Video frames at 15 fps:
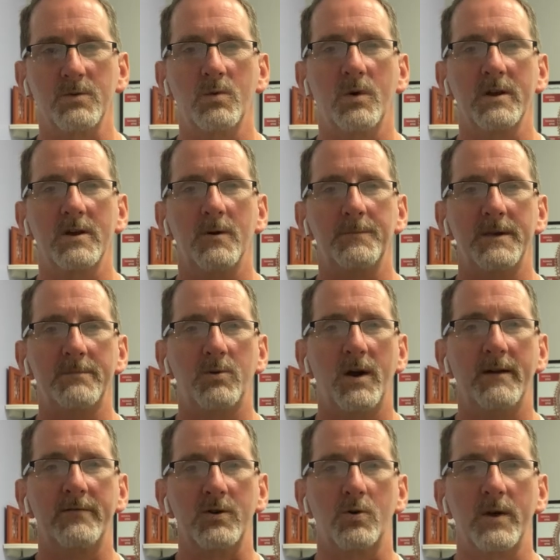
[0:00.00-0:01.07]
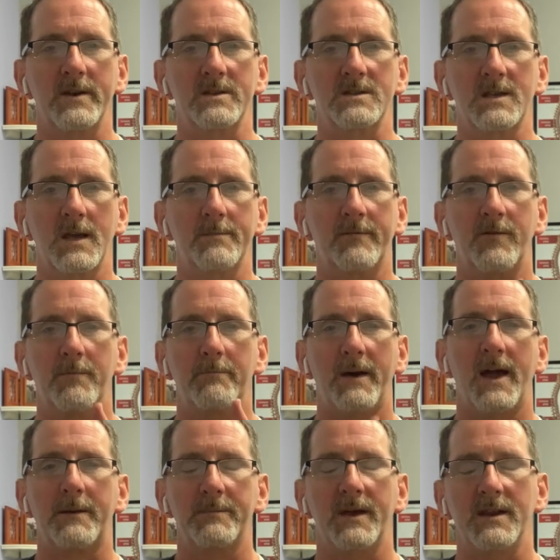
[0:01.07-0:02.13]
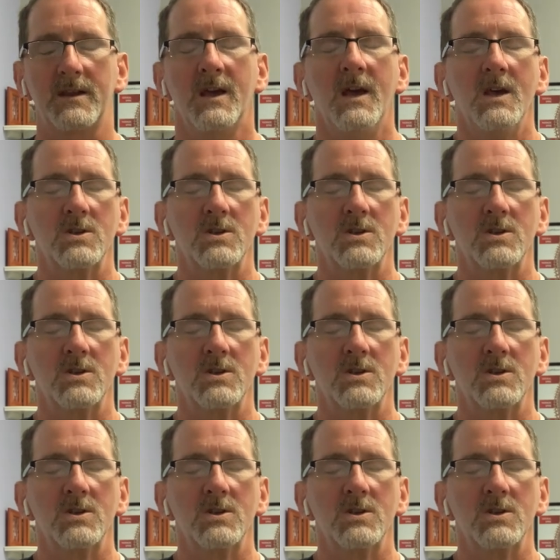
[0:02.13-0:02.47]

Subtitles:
we want to help people have the great escape from back pain.